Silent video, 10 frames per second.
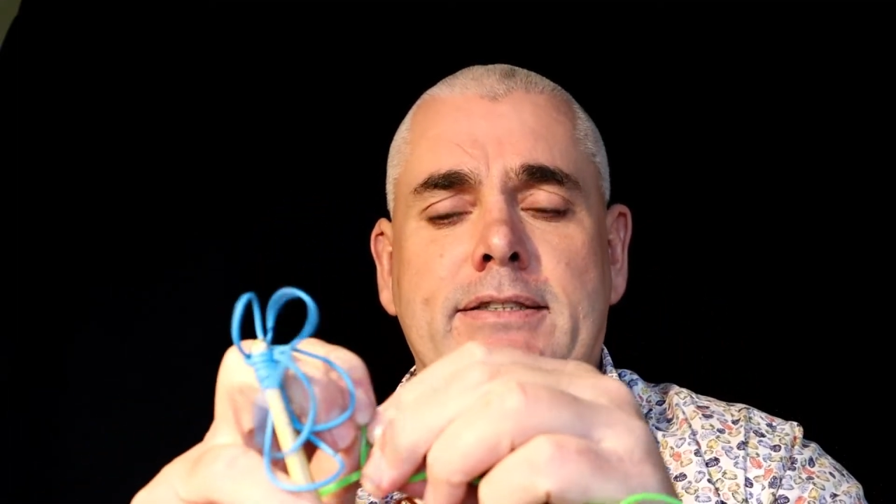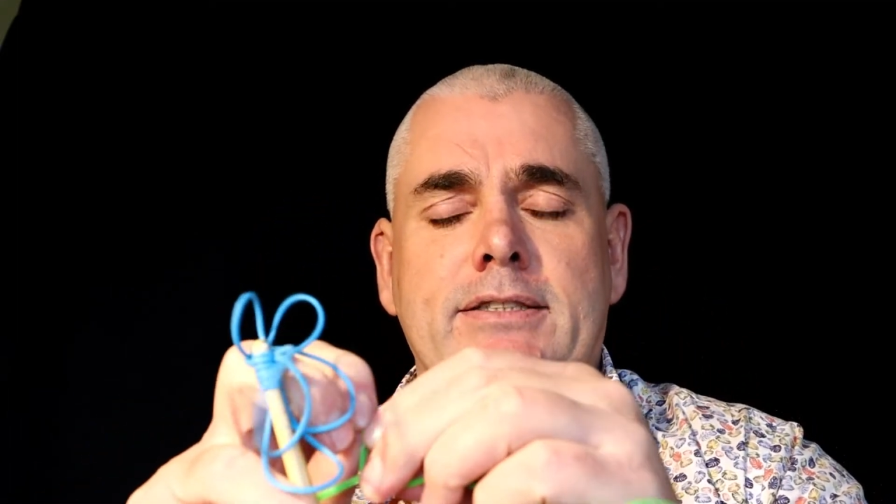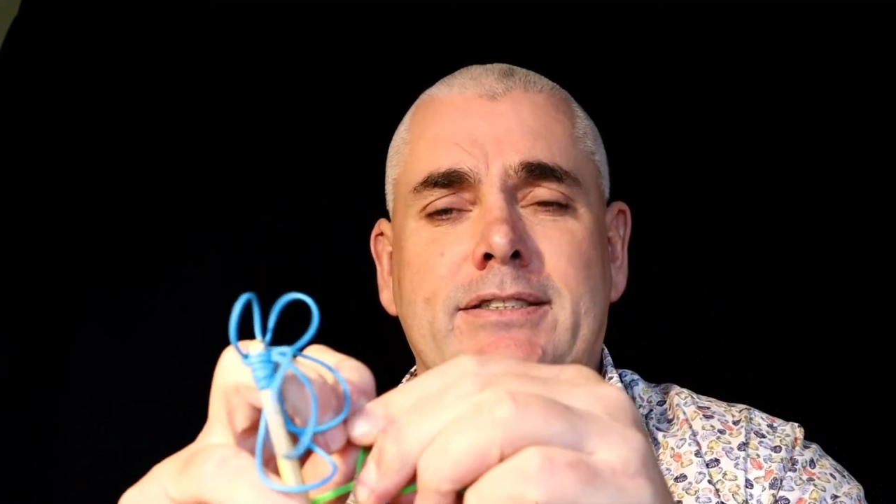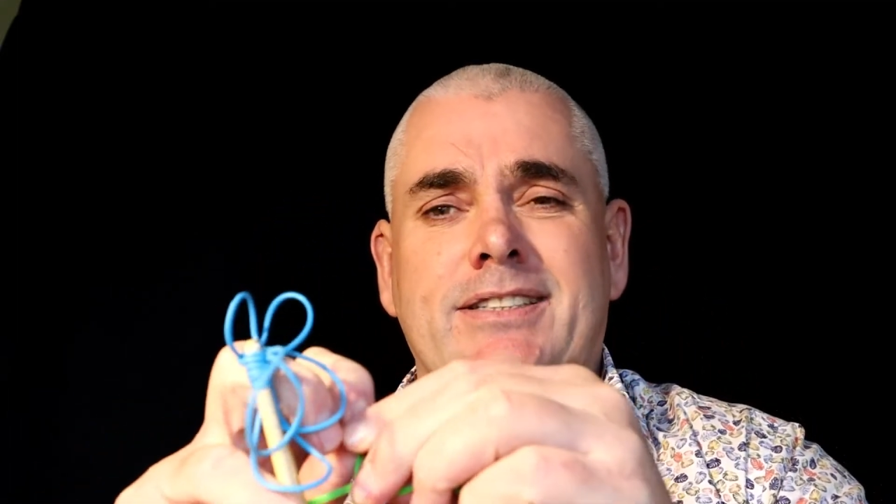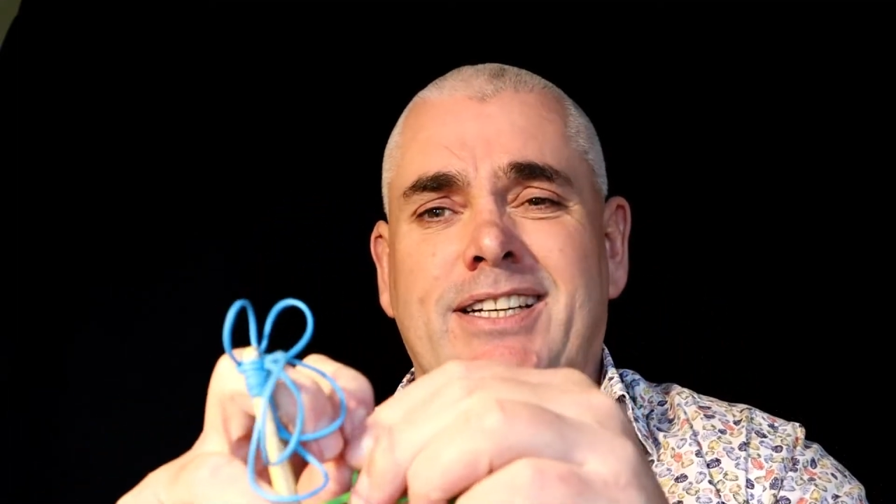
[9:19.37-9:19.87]
it's
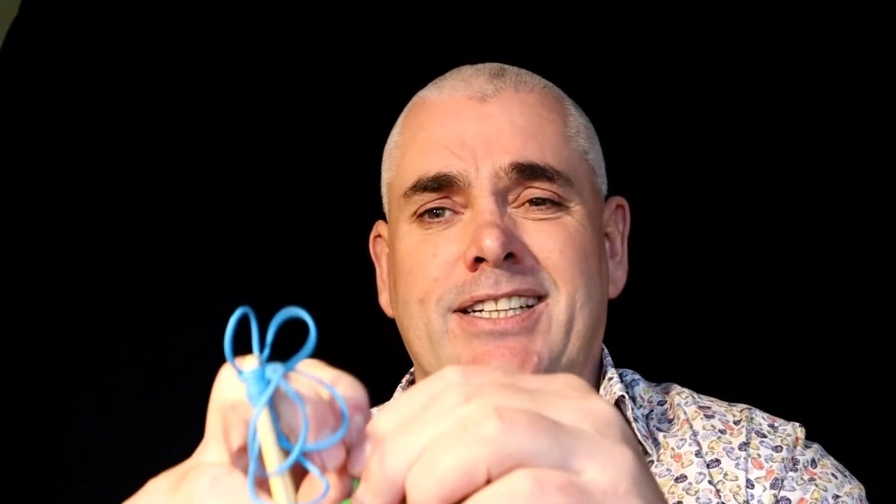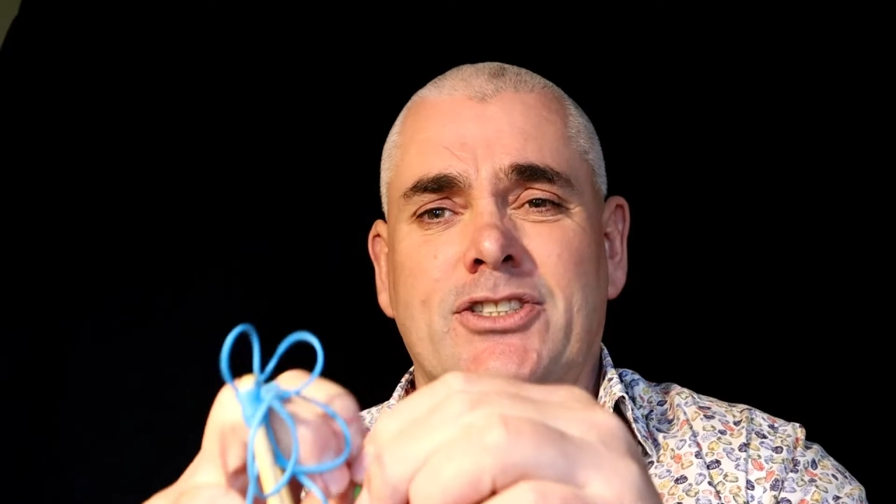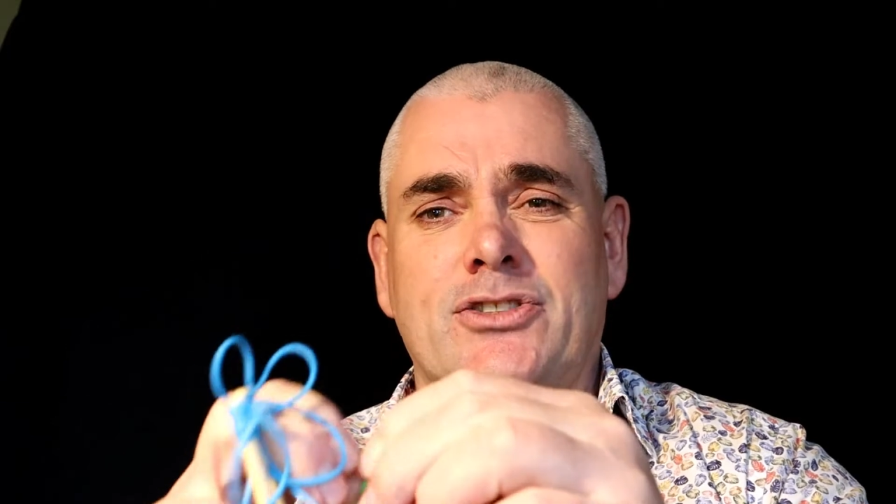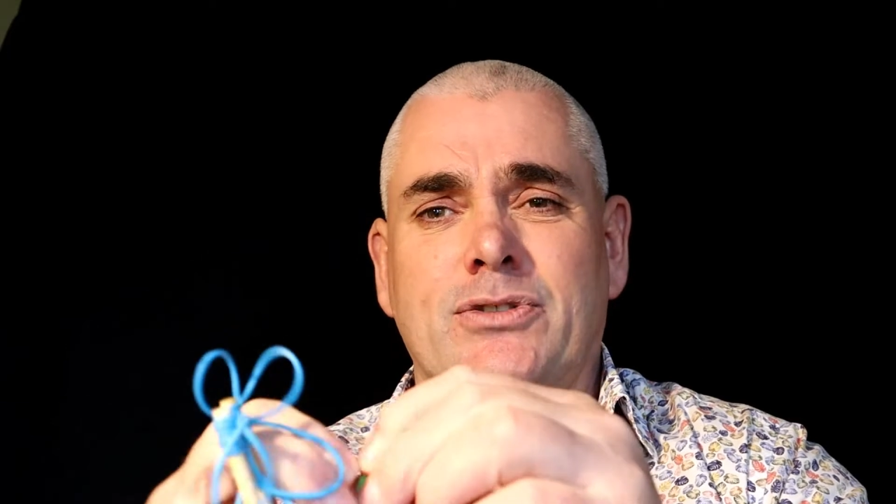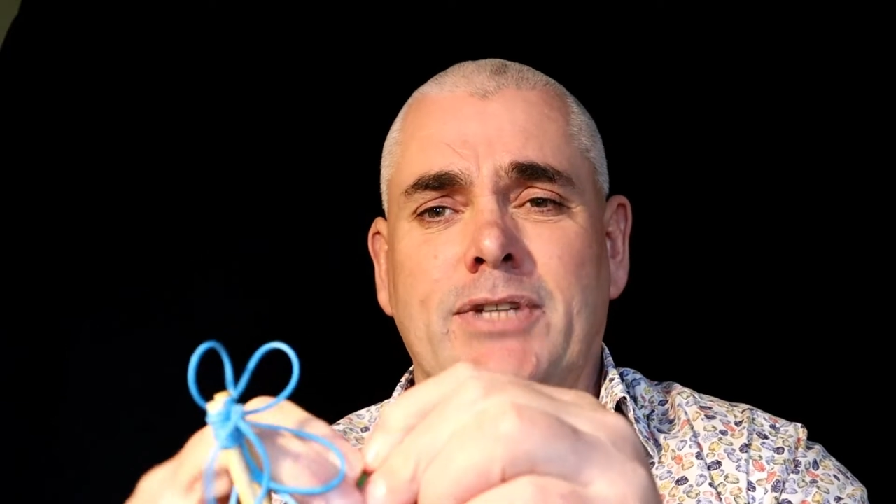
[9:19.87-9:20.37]
just like a
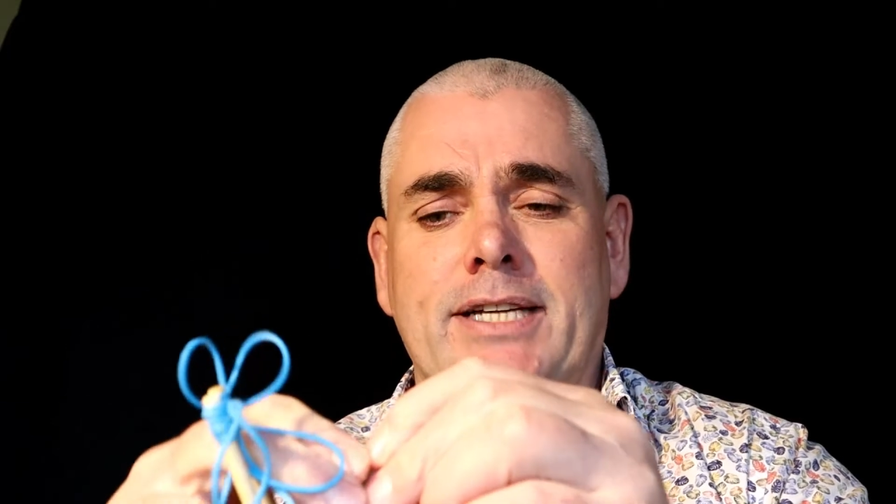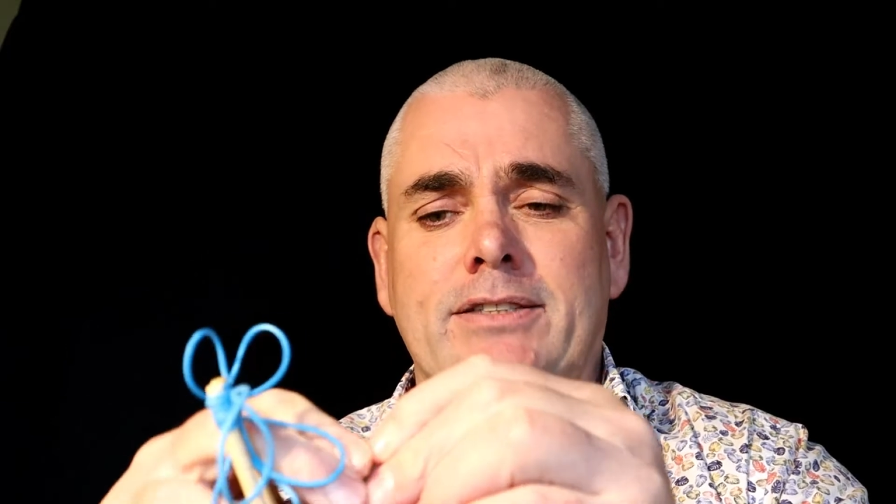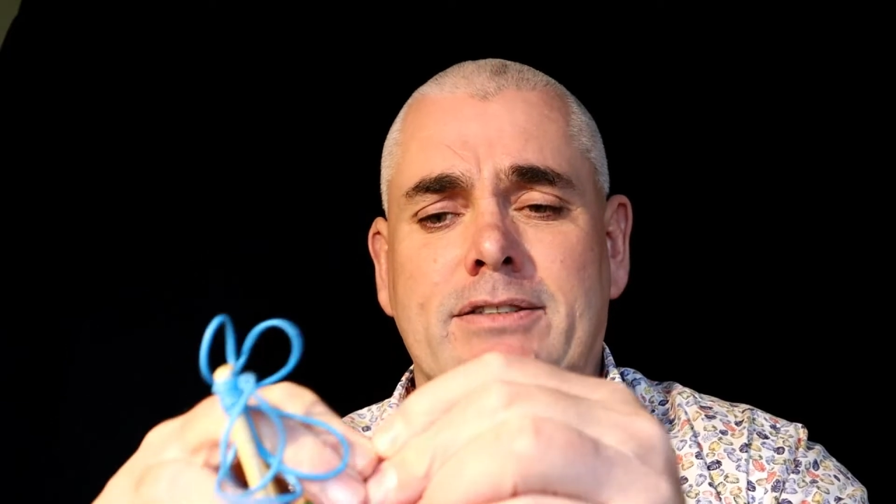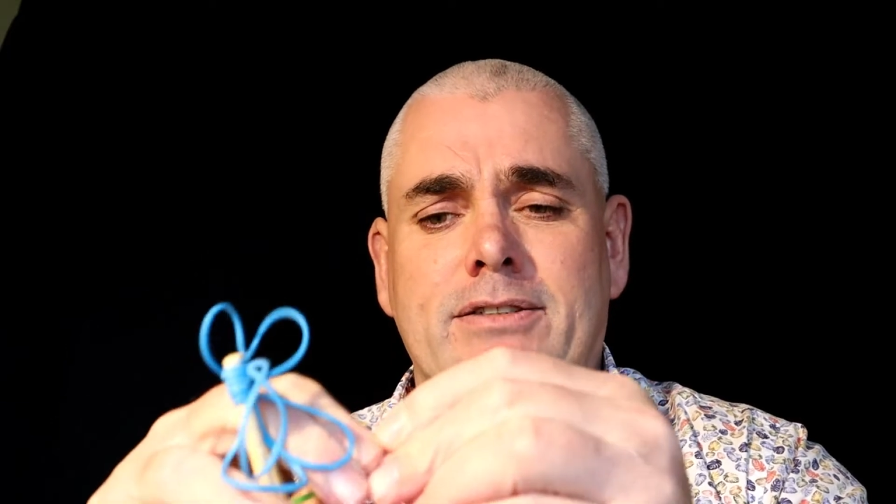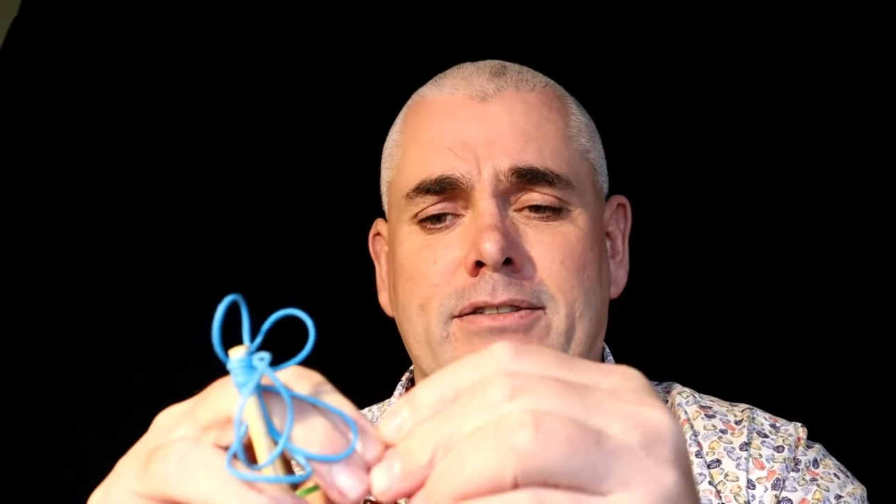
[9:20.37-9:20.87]

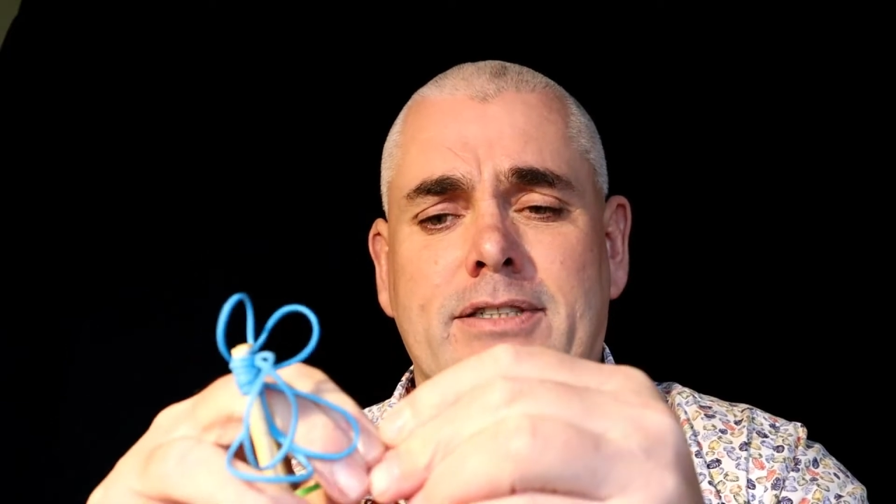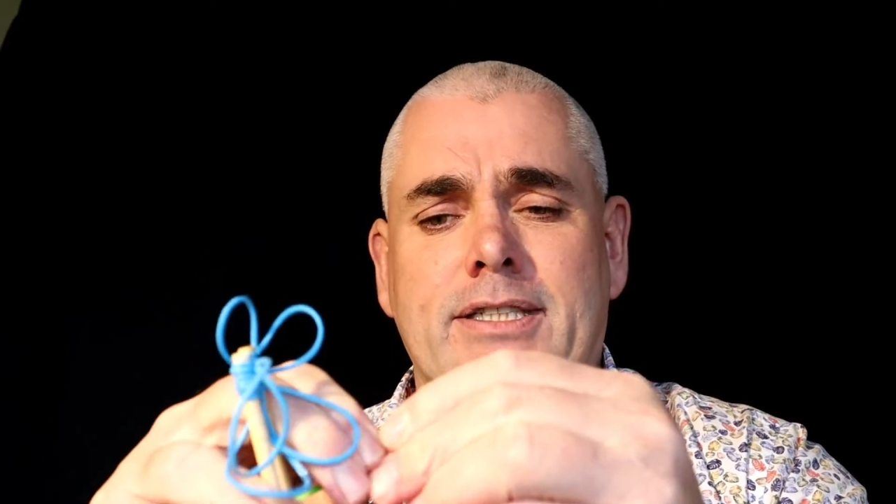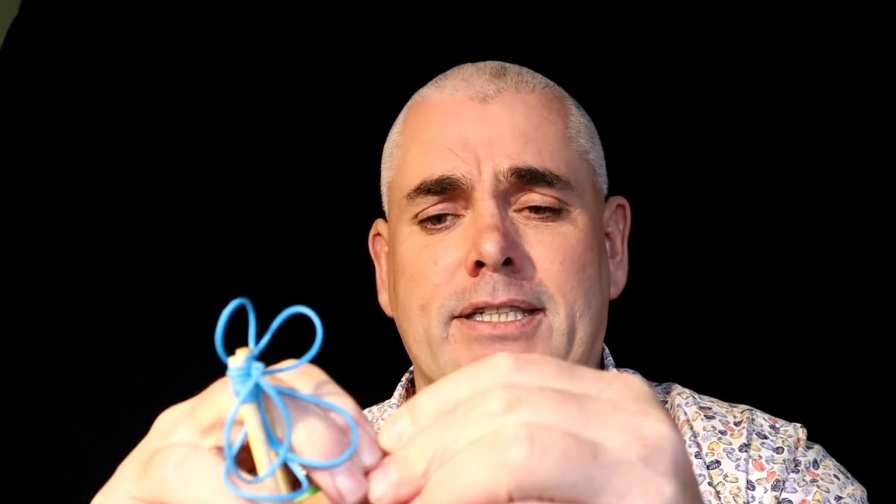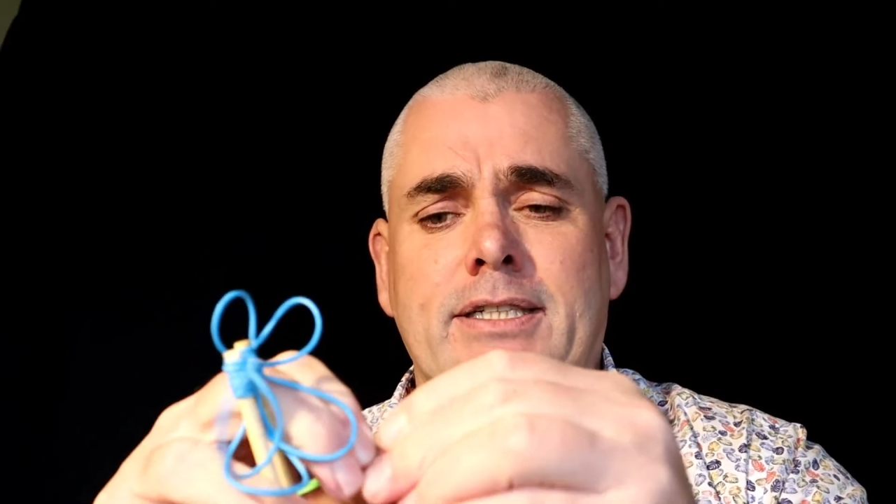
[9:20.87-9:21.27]
shoelace knot really.